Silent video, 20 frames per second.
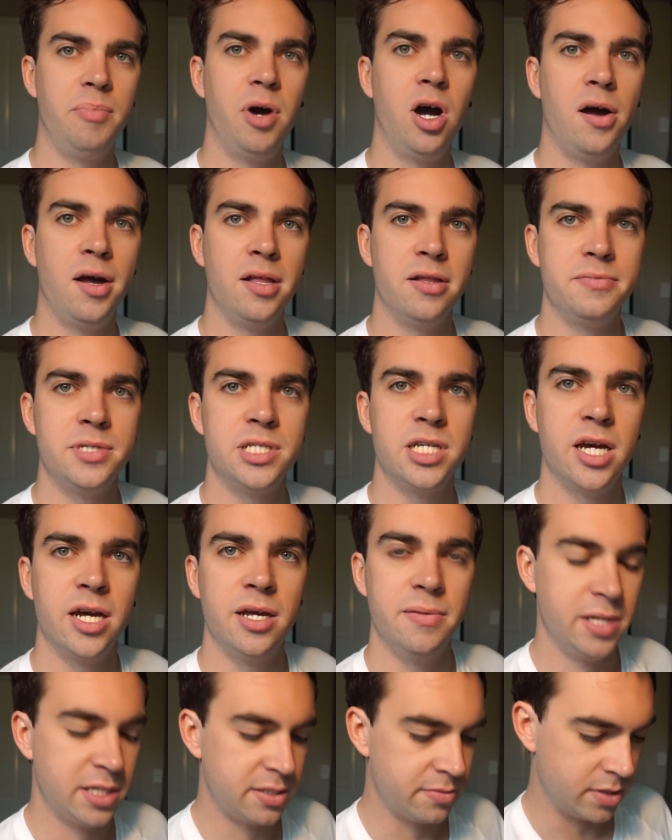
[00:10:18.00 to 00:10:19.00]
No, pile of
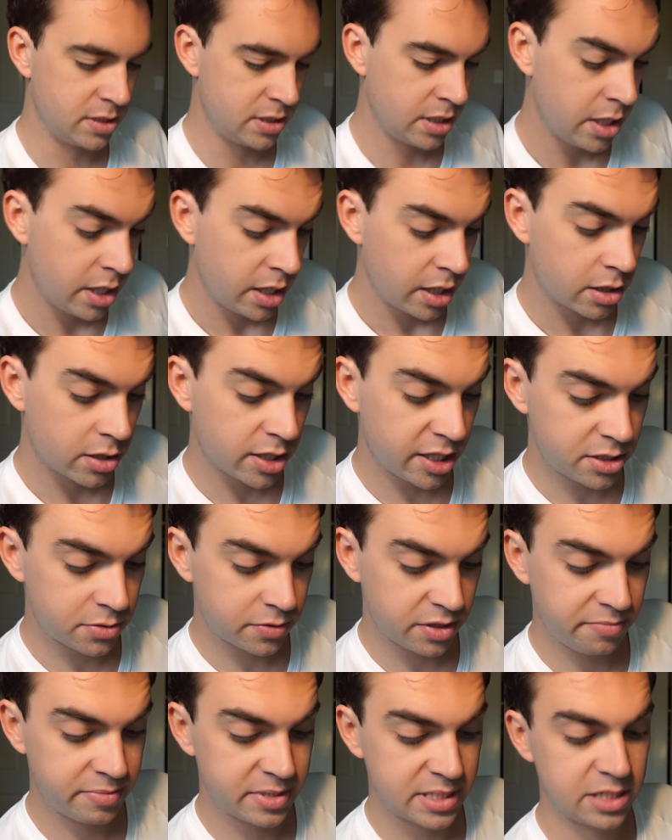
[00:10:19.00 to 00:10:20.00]
shame, that's what it is.
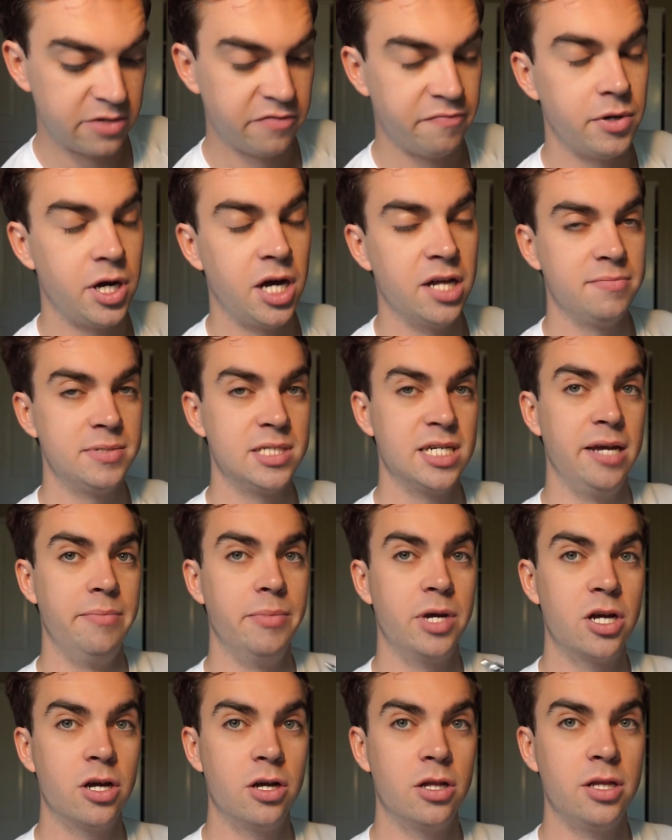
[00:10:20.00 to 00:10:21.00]
Clear 20% off pile of
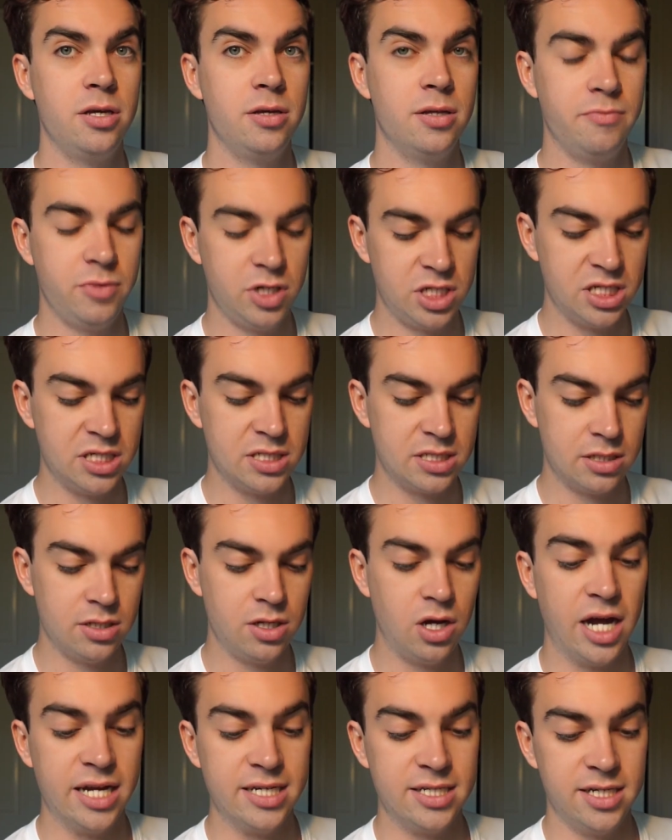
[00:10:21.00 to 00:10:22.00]
shame, I currently, which
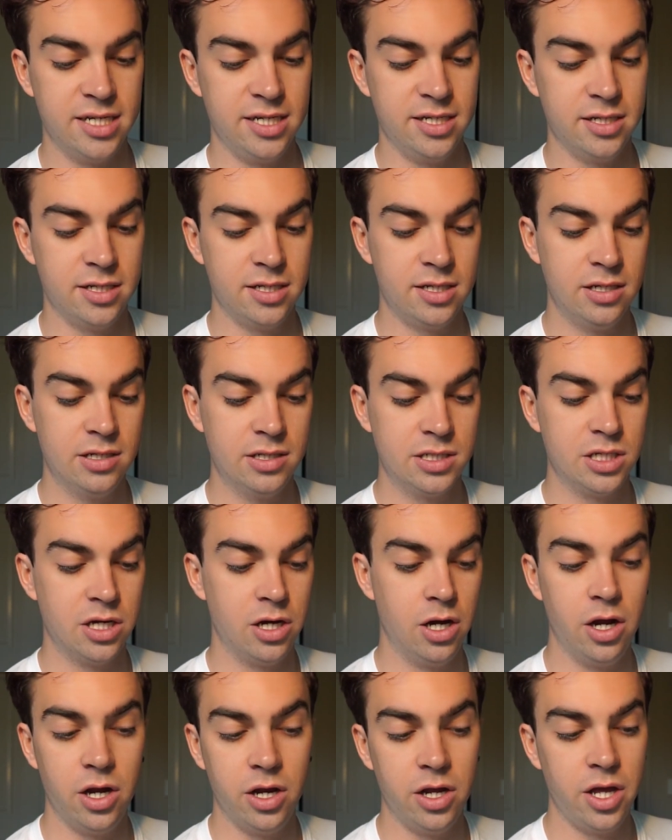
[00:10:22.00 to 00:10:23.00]
is 19.
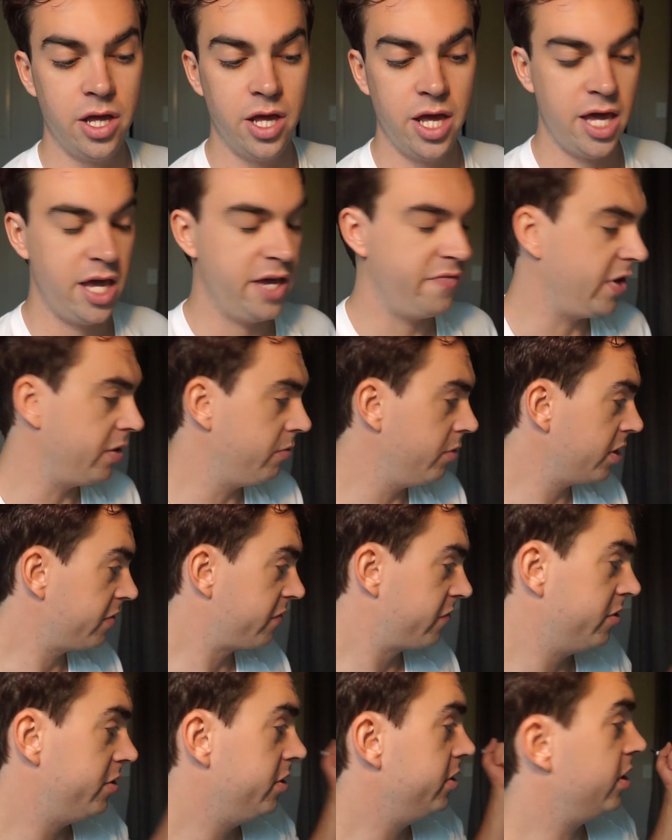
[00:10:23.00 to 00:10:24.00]
So, if I
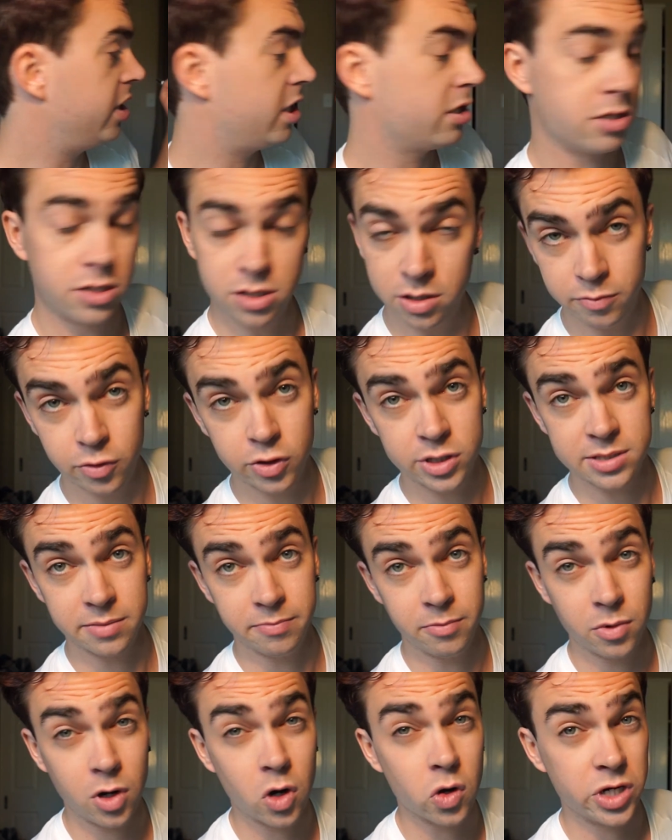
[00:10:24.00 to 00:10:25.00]
work through a lot of the
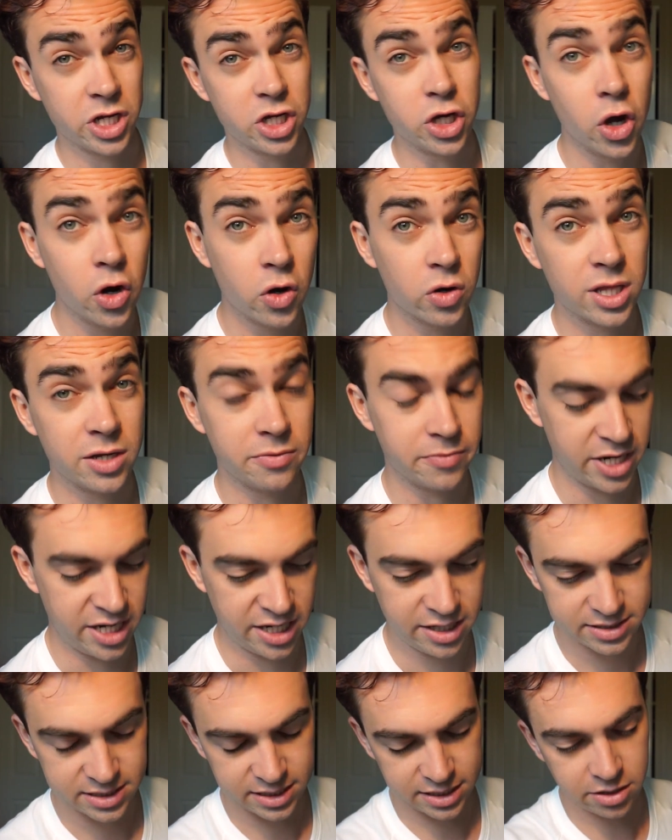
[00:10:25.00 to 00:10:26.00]
books I'm already
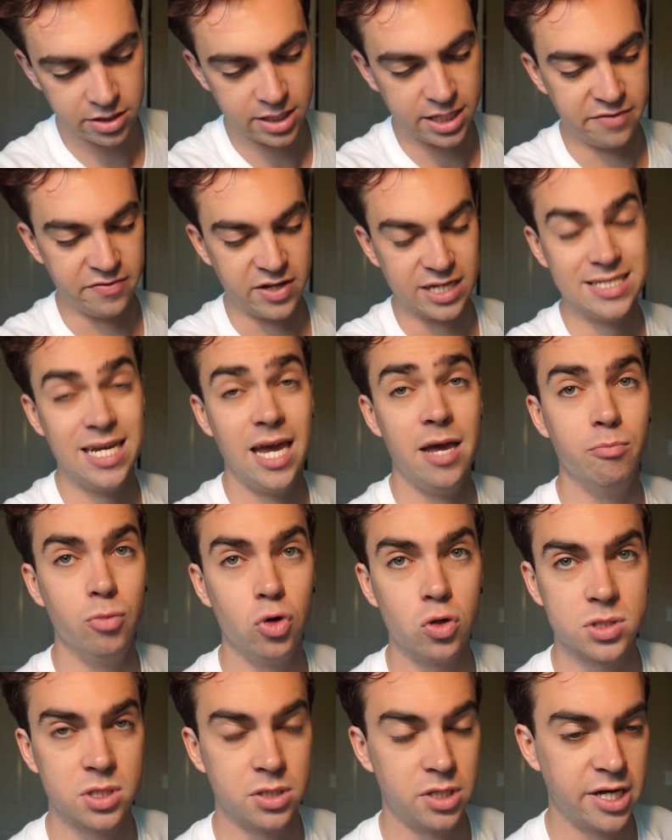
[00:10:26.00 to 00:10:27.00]
currently reading, because I currently have like
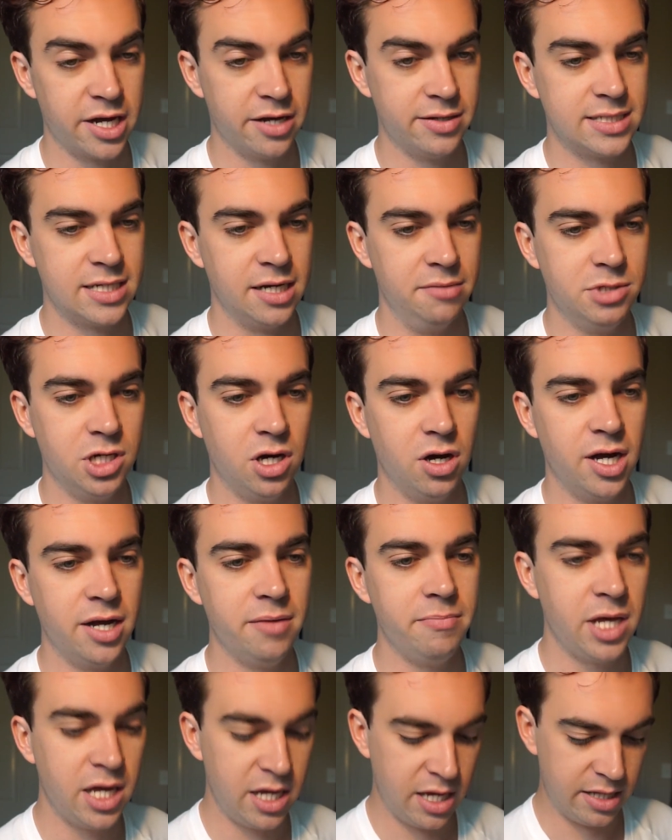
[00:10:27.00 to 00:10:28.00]
10 books on the go at the same
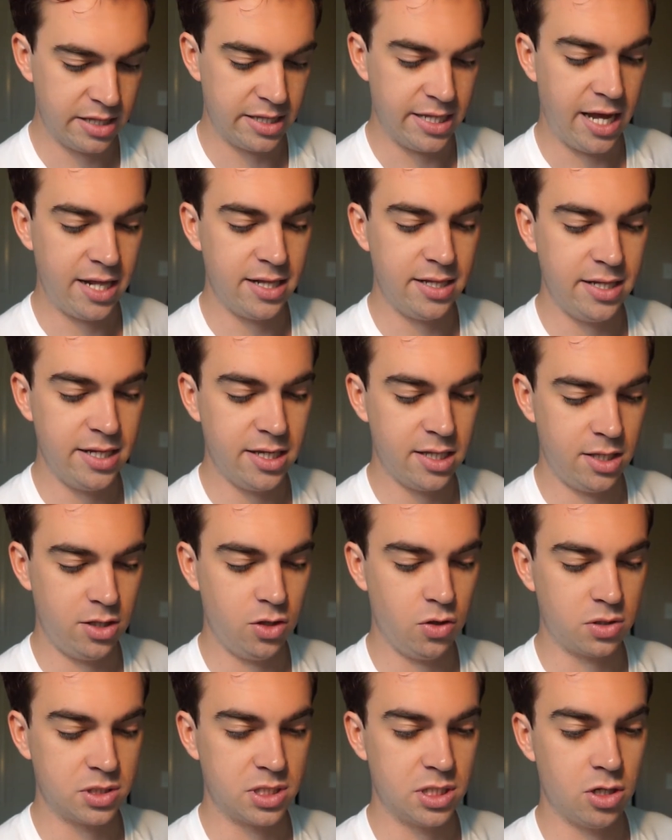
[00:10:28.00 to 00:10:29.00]
time, that
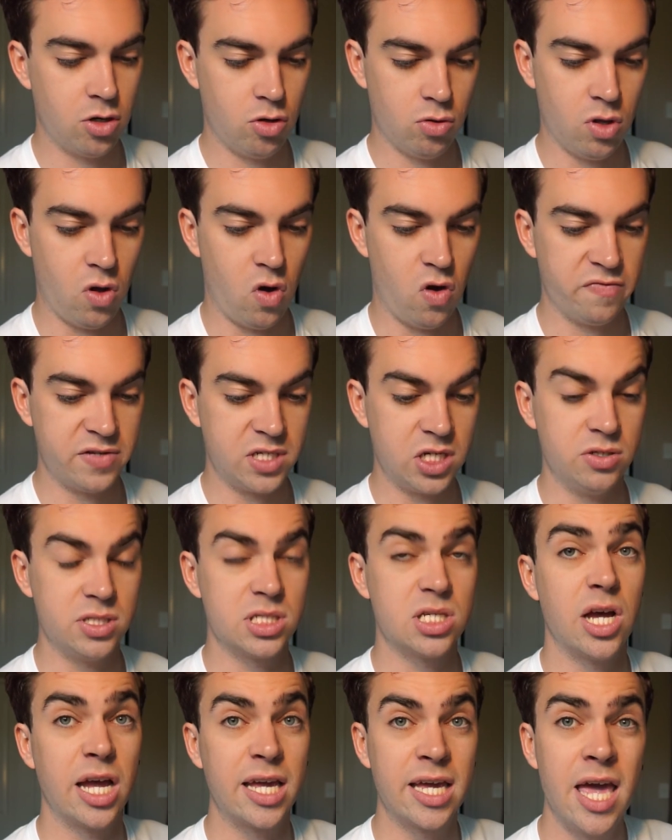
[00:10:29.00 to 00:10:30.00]
nearly knocks it all off.
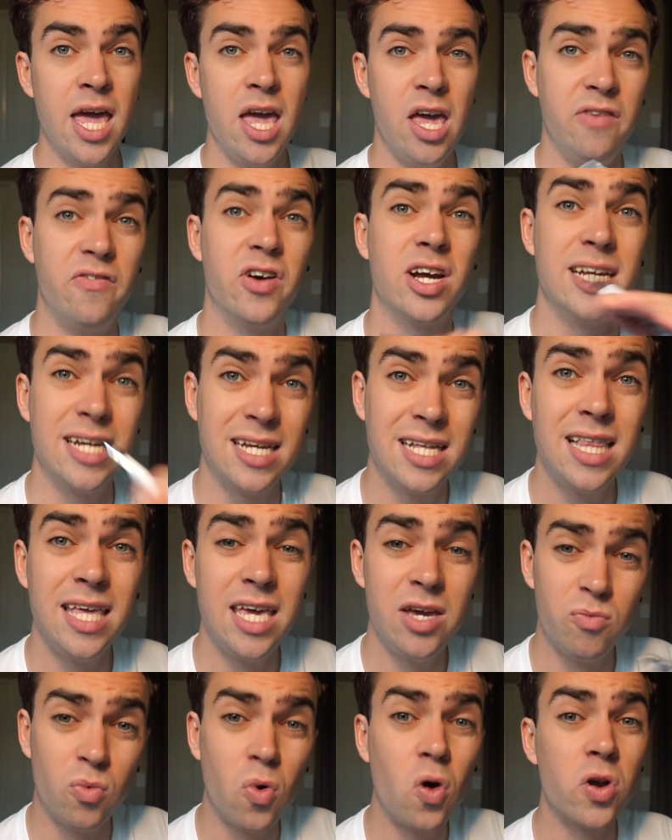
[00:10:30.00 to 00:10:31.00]
So it's like, if I can
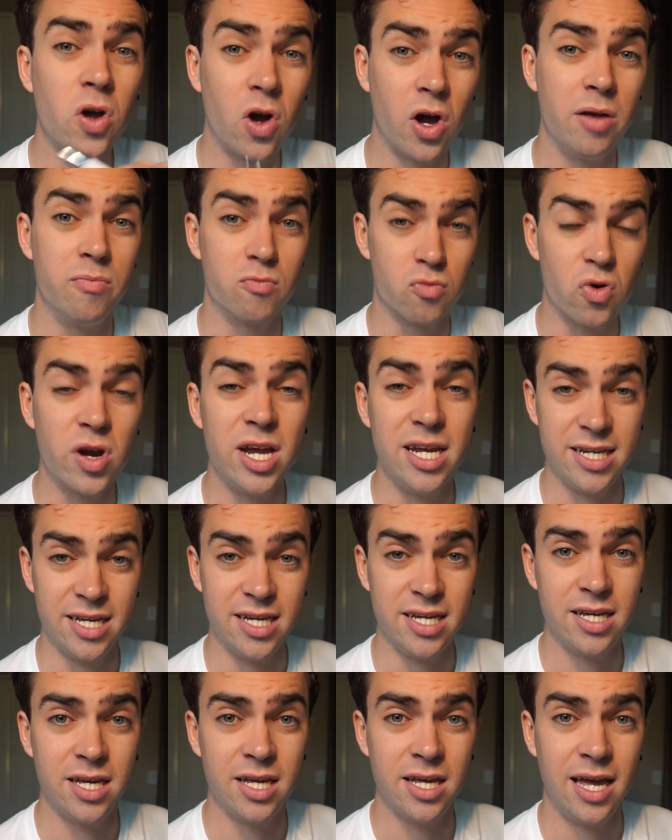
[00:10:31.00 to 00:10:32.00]
clear what I'm
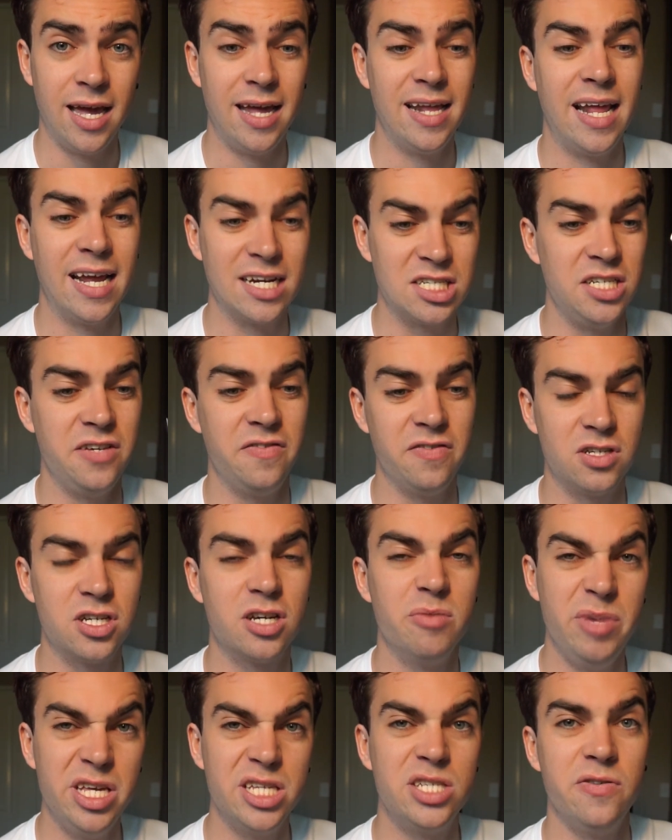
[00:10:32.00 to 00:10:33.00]
reading,
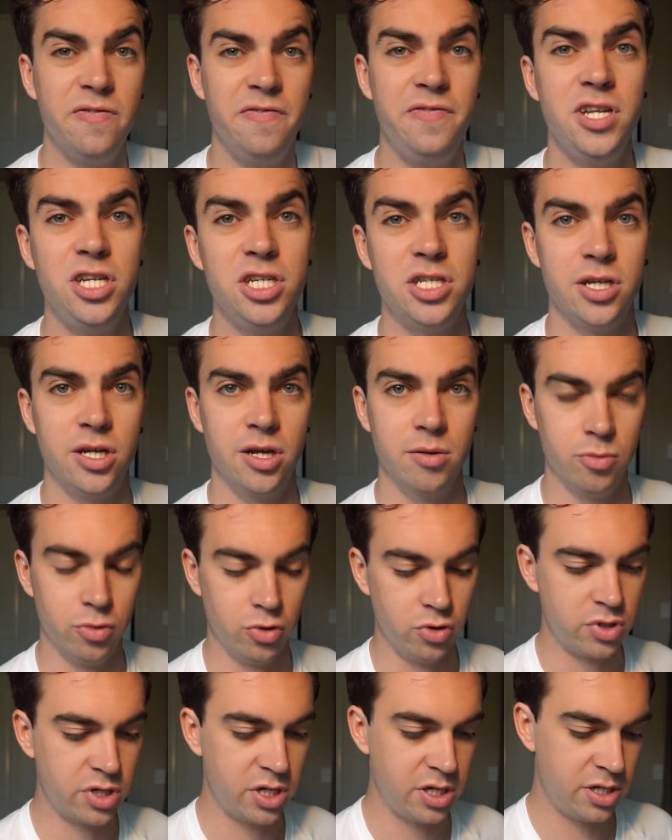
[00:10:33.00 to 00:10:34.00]
actually commit to
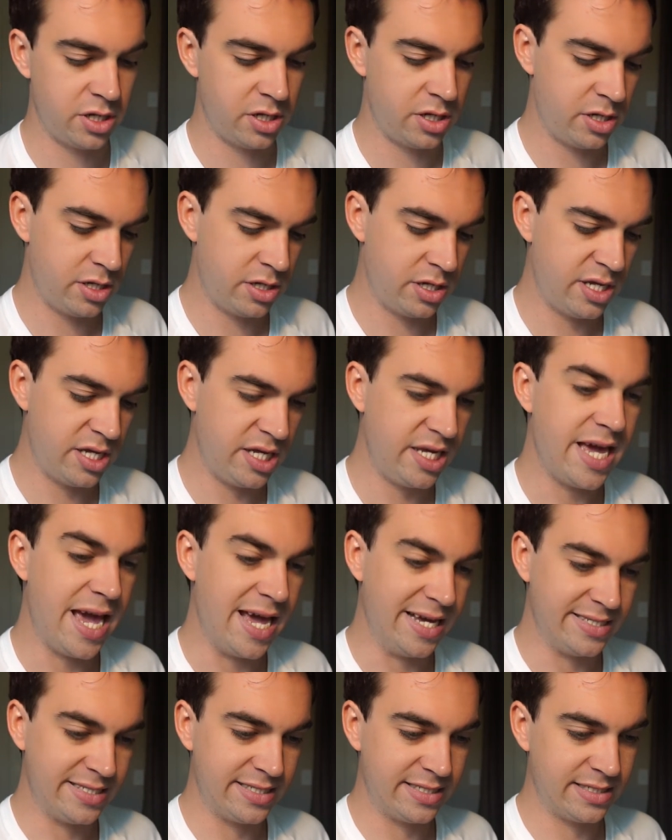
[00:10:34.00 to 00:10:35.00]
finishing a book,
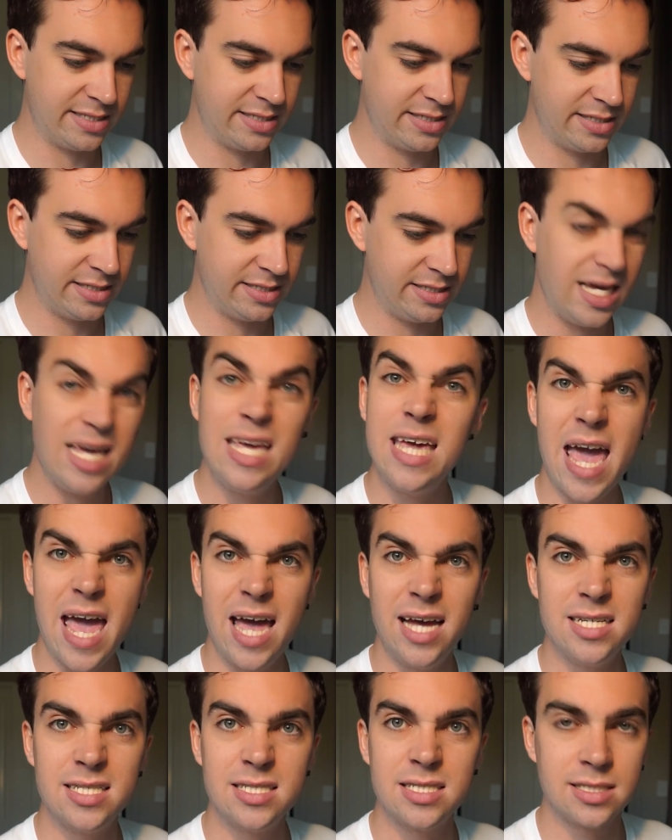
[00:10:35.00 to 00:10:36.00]
yes,
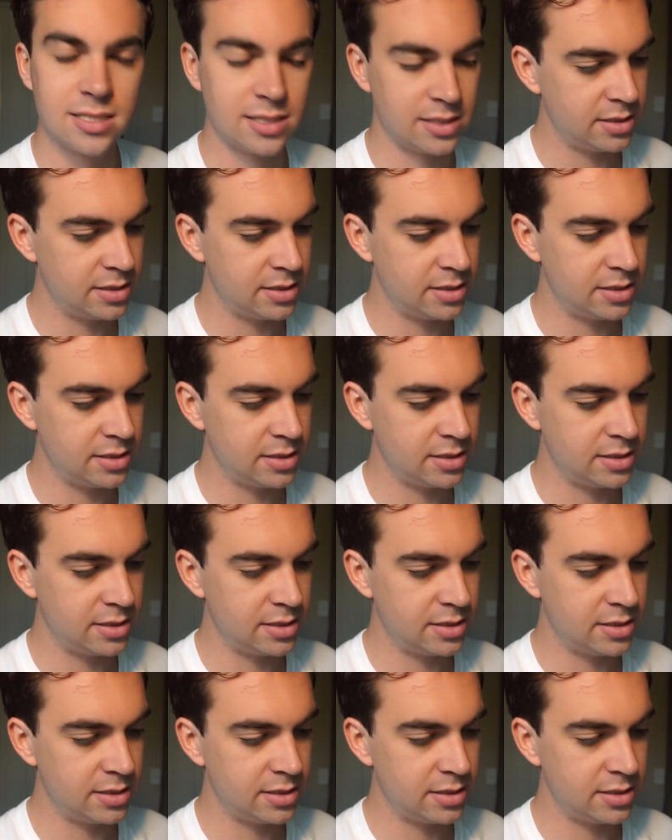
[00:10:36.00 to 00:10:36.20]
yes.